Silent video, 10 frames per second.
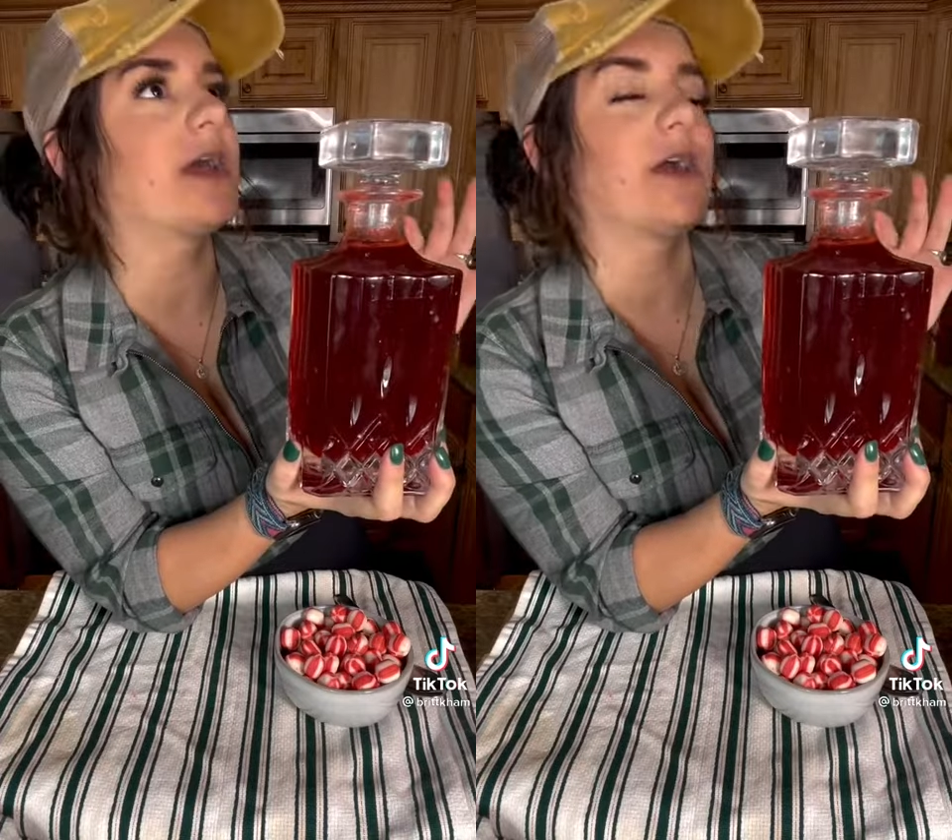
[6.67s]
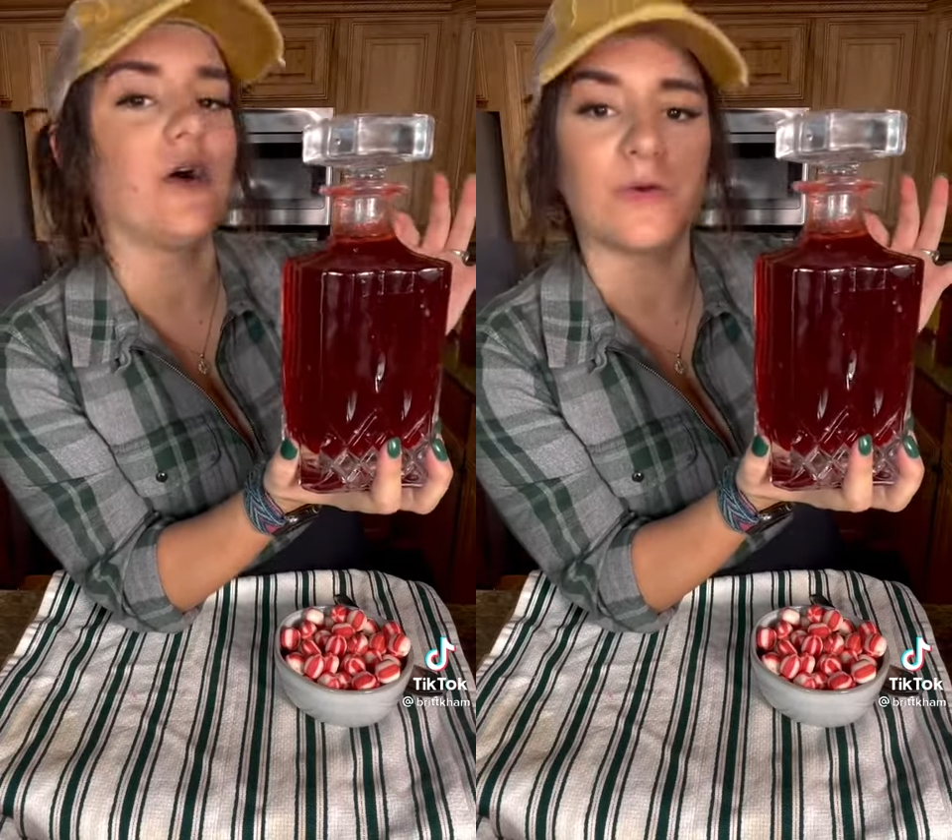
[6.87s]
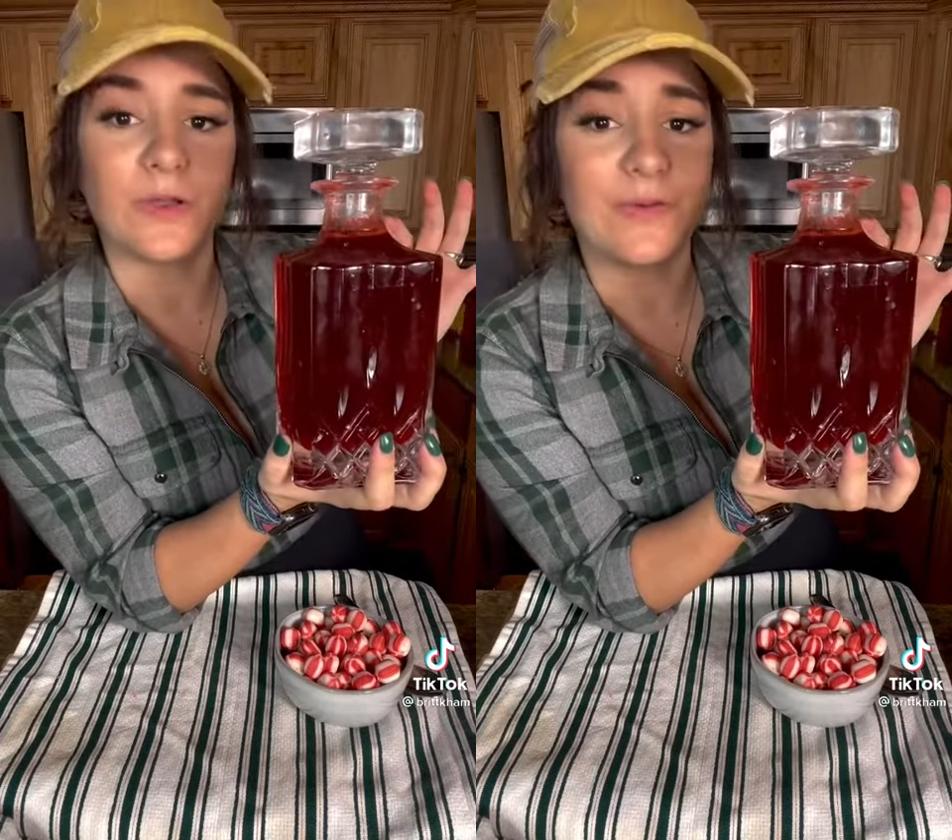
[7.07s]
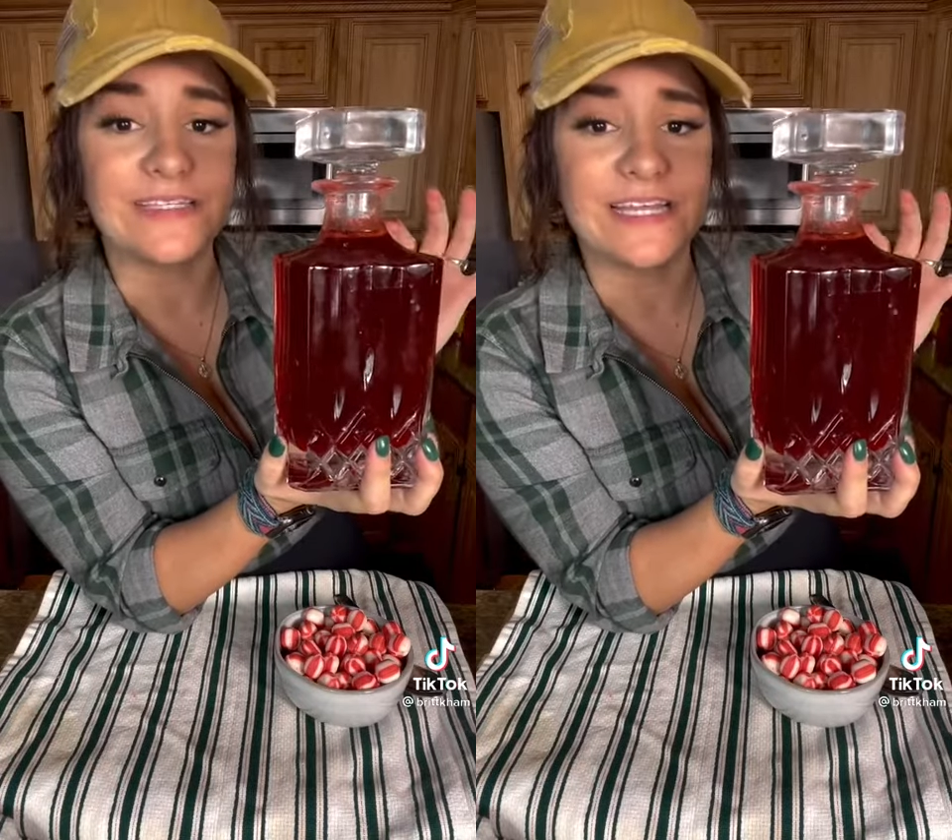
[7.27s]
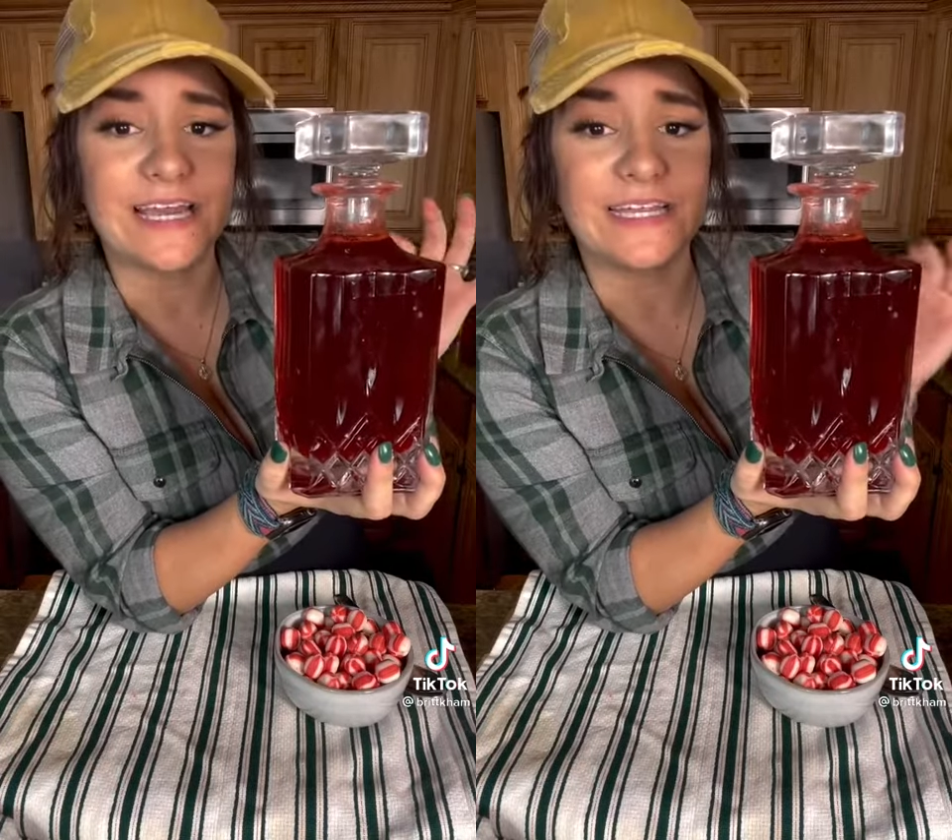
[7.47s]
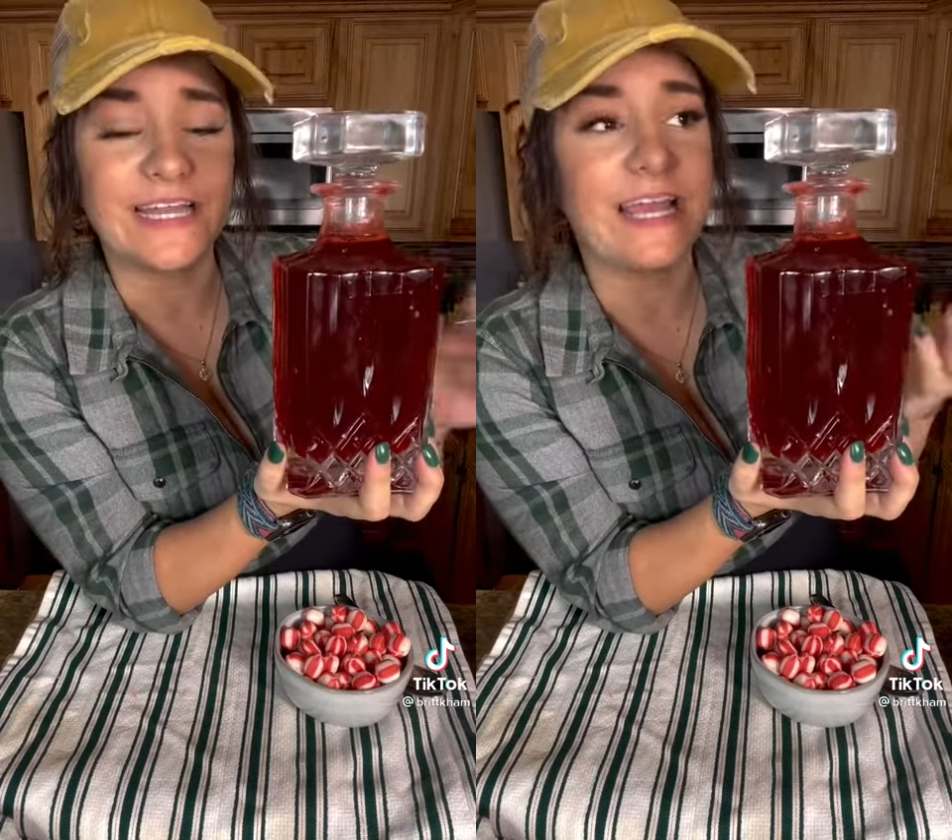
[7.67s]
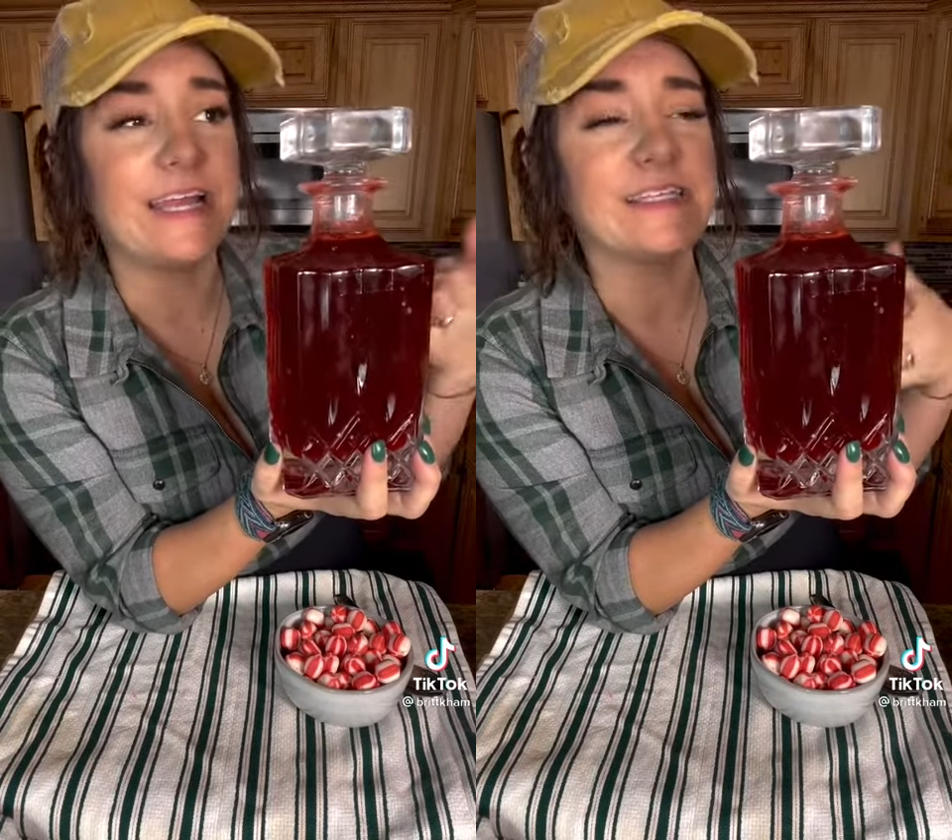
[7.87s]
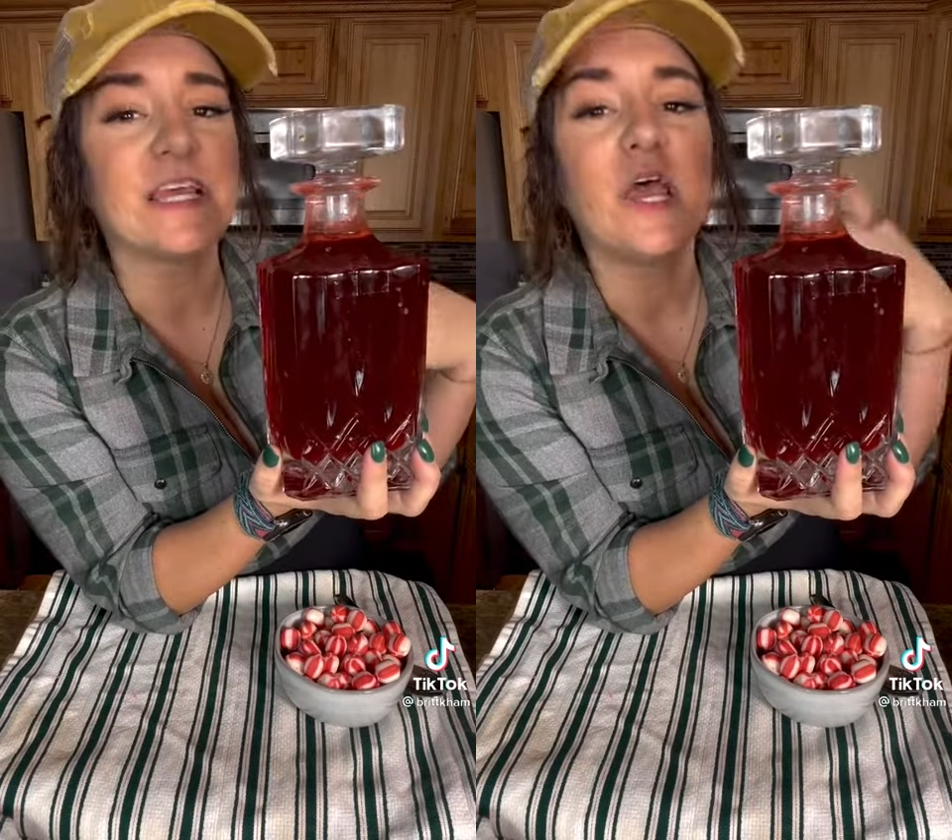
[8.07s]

cold Louisiana days